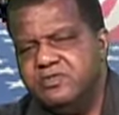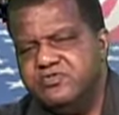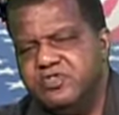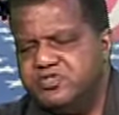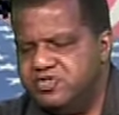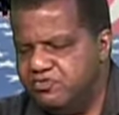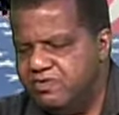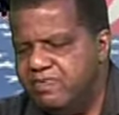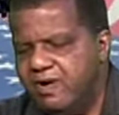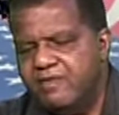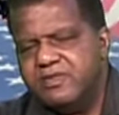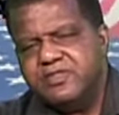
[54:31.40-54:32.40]
such as the
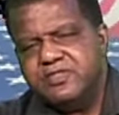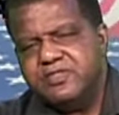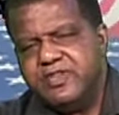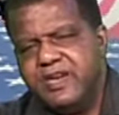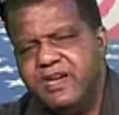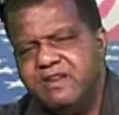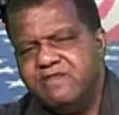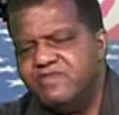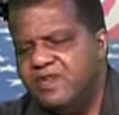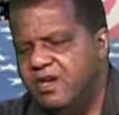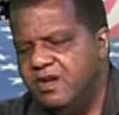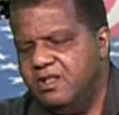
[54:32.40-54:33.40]
Republicans
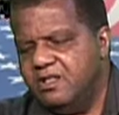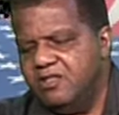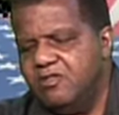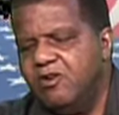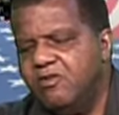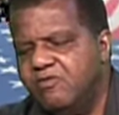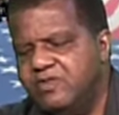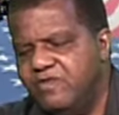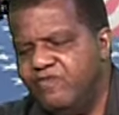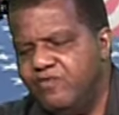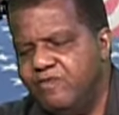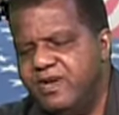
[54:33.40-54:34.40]
have, low
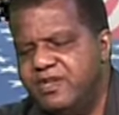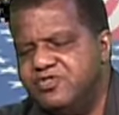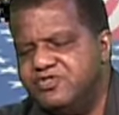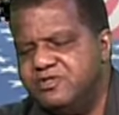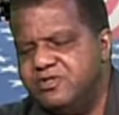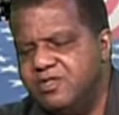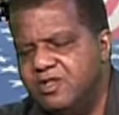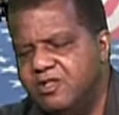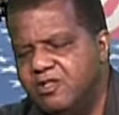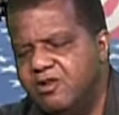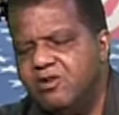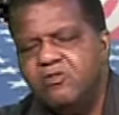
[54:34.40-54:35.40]
information,
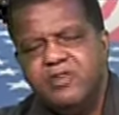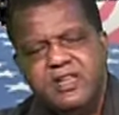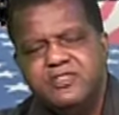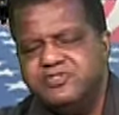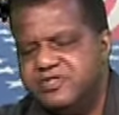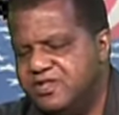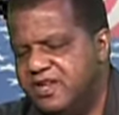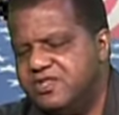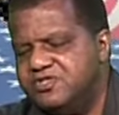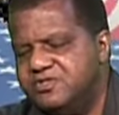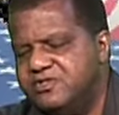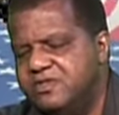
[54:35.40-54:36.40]
low
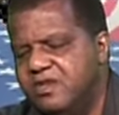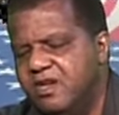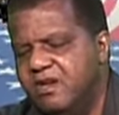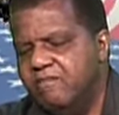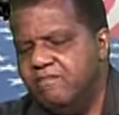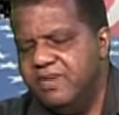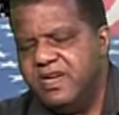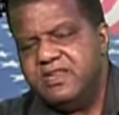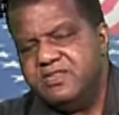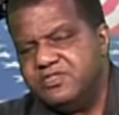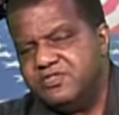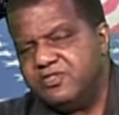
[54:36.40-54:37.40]
education
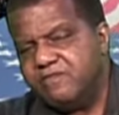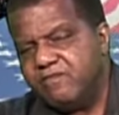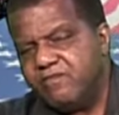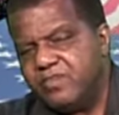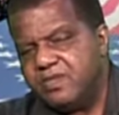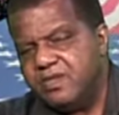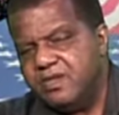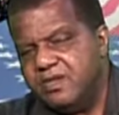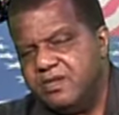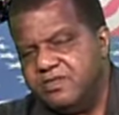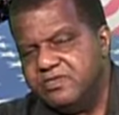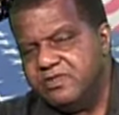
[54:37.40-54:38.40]
base.
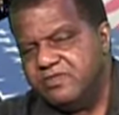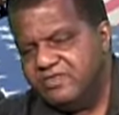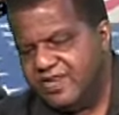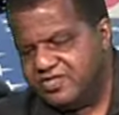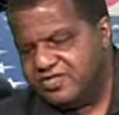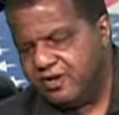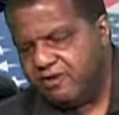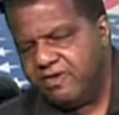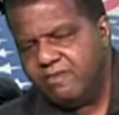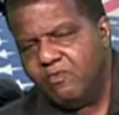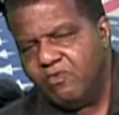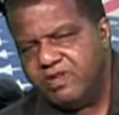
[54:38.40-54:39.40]
They tell
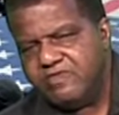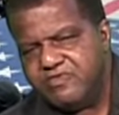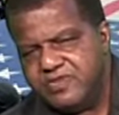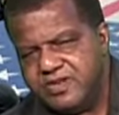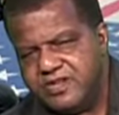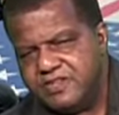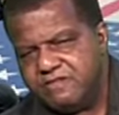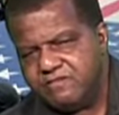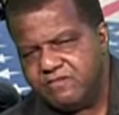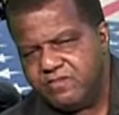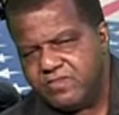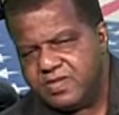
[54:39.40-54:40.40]
them one thing,
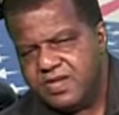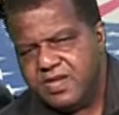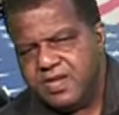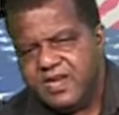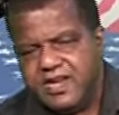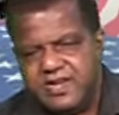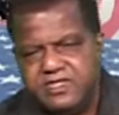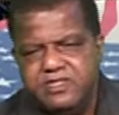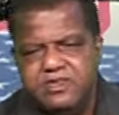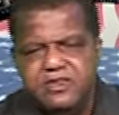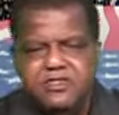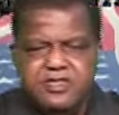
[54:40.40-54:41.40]
and
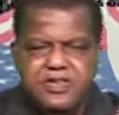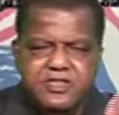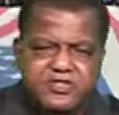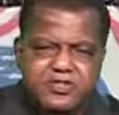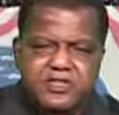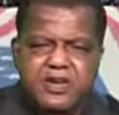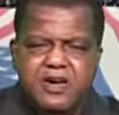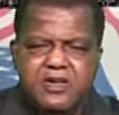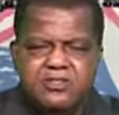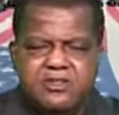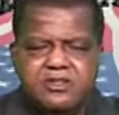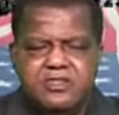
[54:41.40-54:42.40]
then they sit
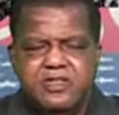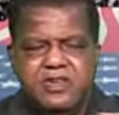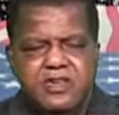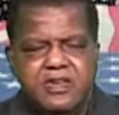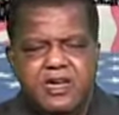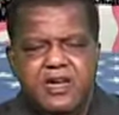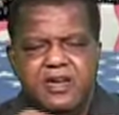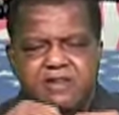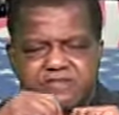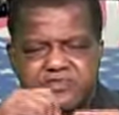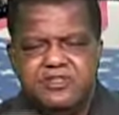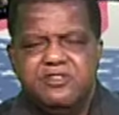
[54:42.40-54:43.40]
down and they
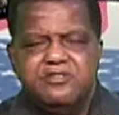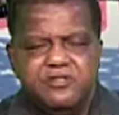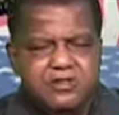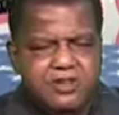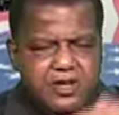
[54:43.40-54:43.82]
have dinner